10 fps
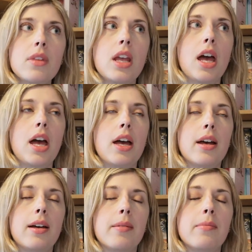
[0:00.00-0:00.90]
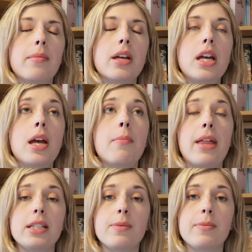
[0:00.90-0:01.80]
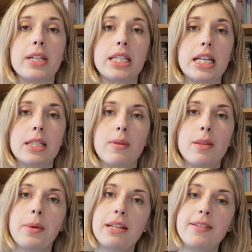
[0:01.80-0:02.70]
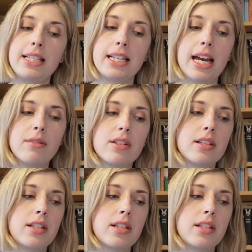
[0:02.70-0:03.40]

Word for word: Um, that's because that's when the winner is announced.